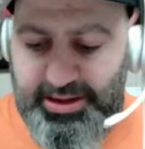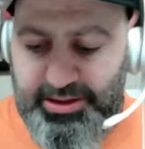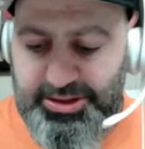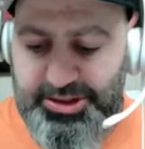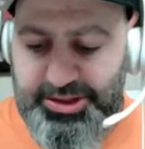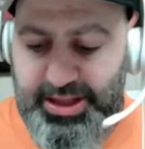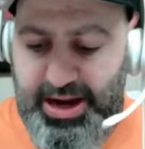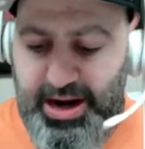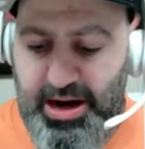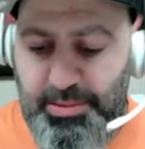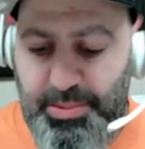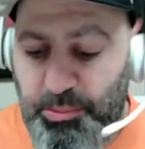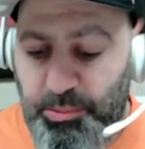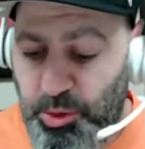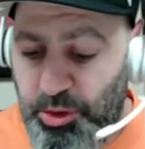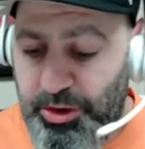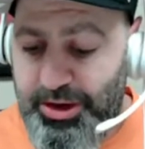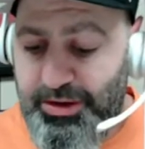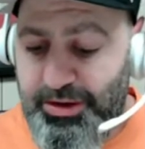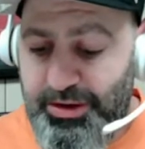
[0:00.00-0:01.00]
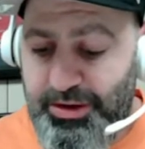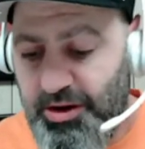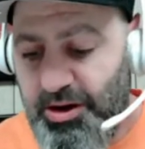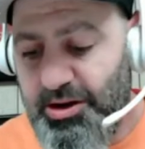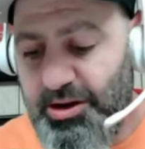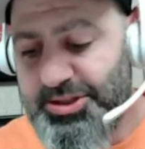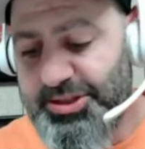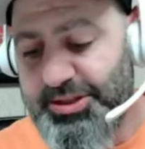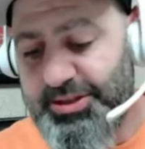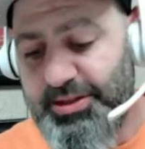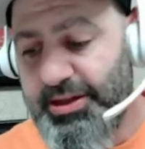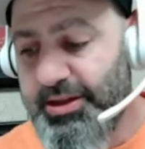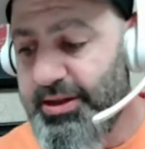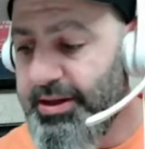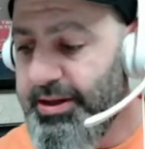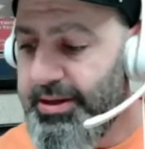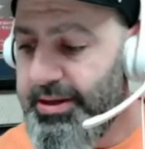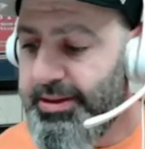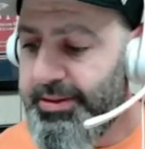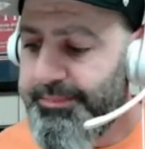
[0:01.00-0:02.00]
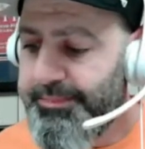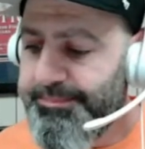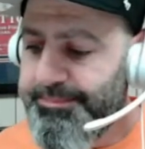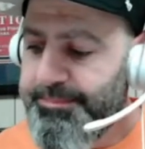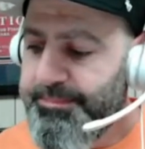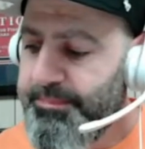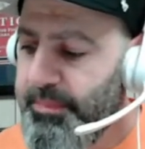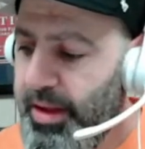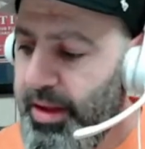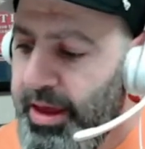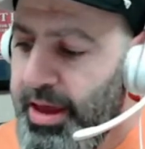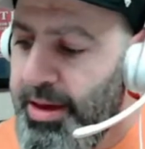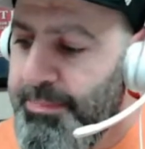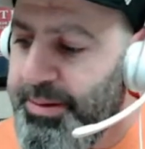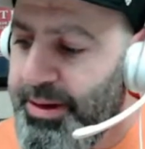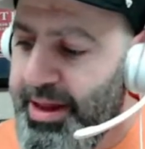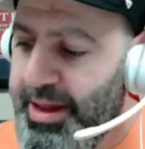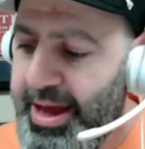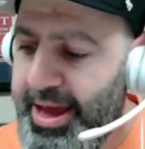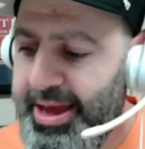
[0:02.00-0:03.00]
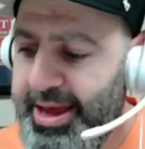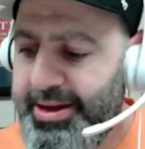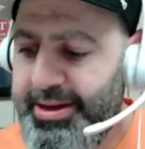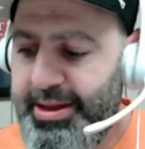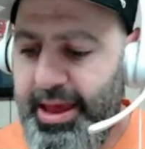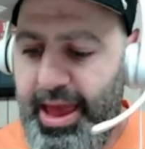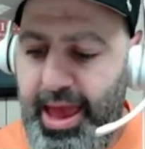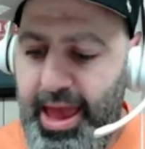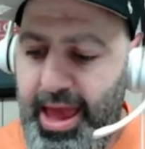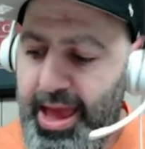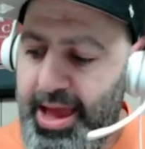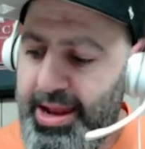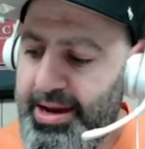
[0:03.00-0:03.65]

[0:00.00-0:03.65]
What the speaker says: there. But Morgan Frost, he played, and